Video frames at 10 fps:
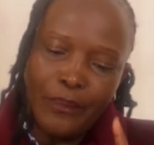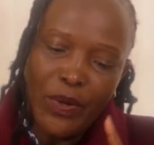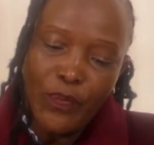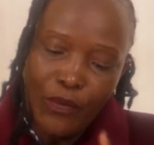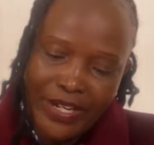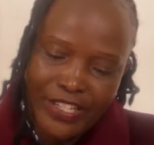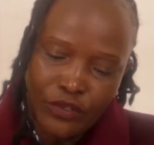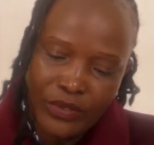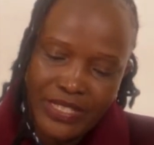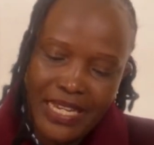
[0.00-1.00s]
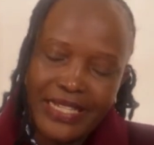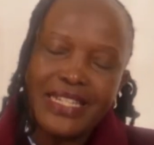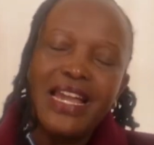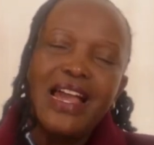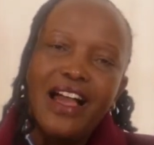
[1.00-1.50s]
paper 1 is
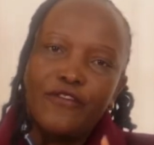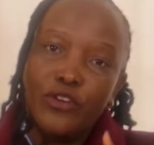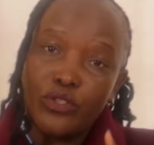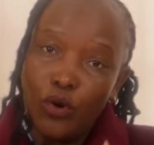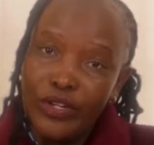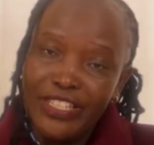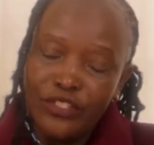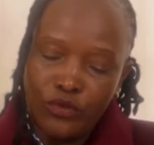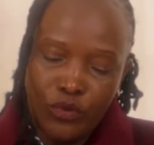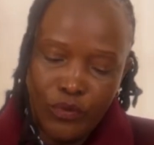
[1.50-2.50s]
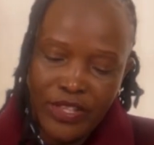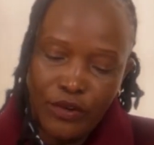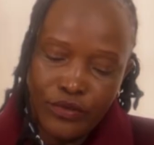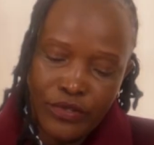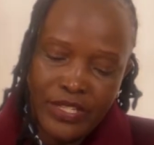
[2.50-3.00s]
concerned have got only to do with the
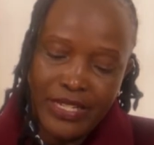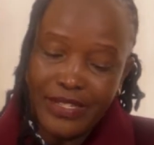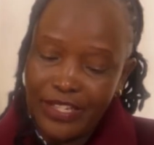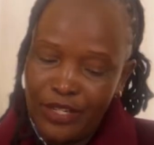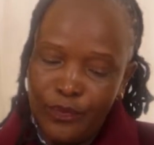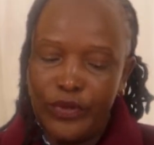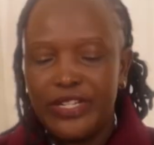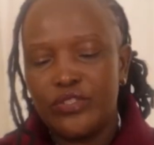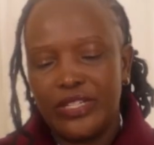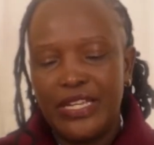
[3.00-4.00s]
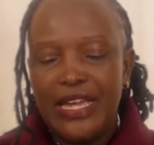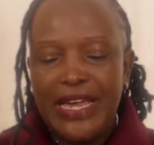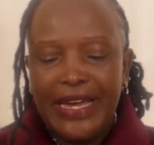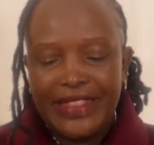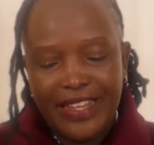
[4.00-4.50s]
oral skills in poetry.
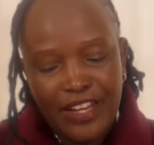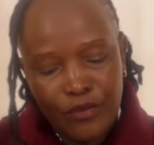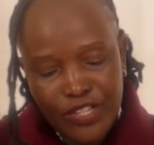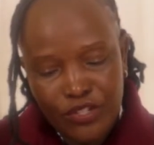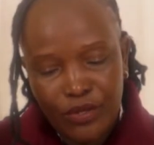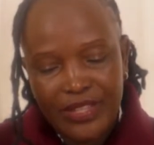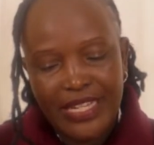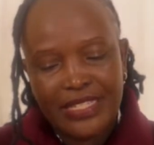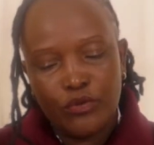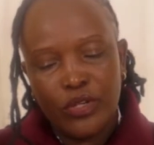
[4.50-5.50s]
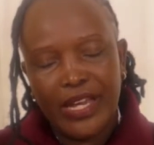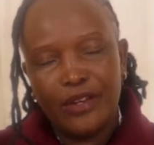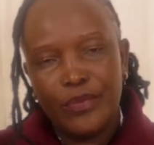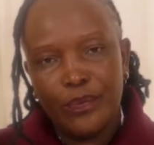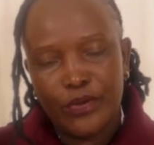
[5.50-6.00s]
The other question that we
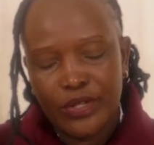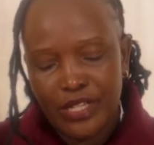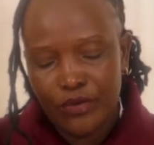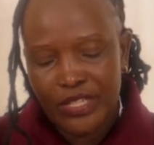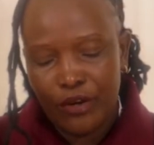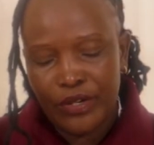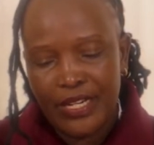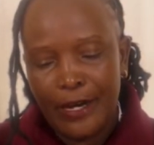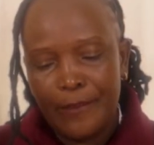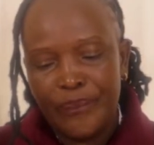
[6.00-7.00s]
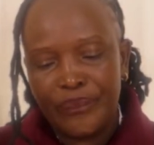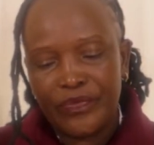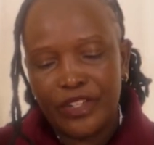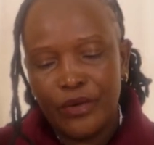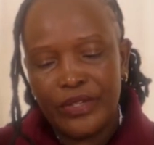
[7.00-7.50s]
can be brought out on
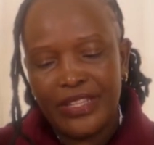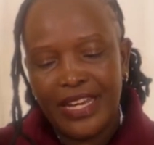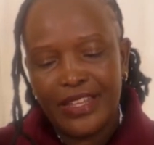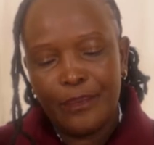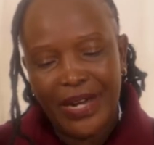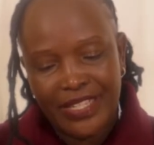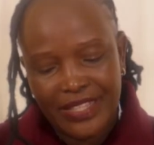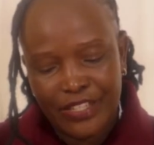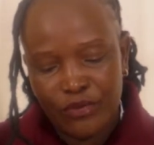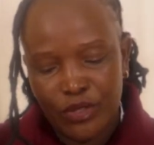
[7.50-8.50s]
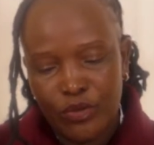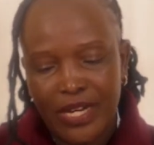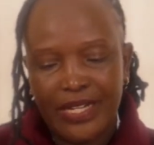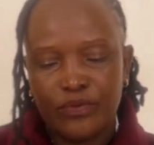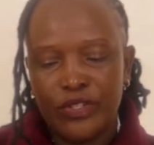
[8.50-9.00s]
the other part that we look
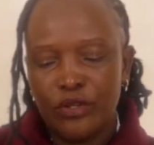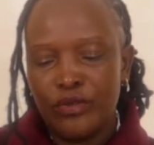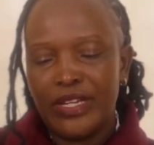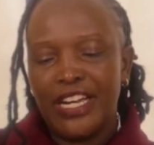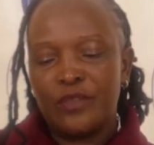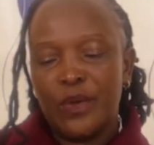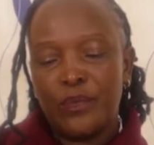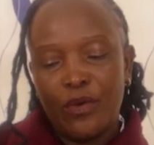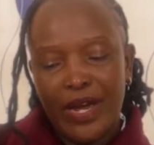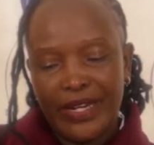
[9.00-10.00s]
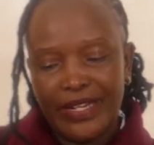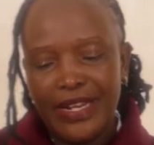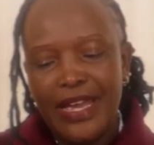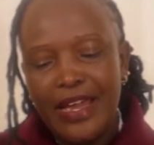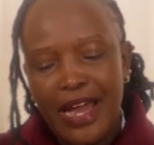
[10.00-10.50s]
at when you're looking at paper 1,
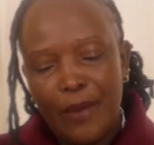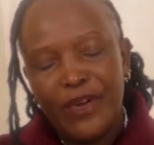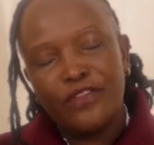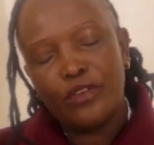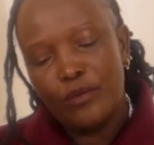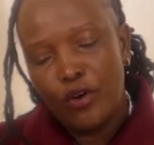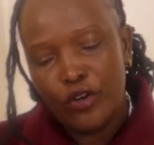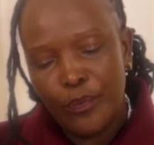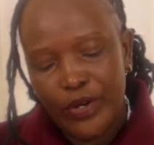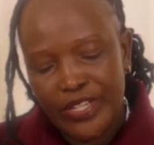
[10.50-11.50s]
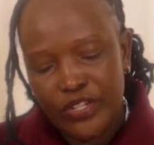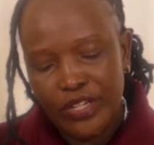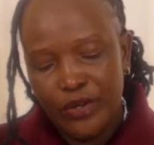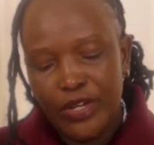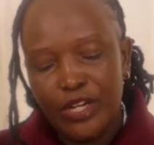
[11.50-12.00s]
apart from oral
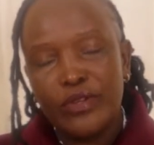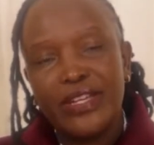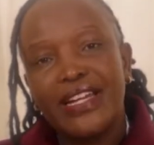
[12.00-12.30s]
poetry, we are looking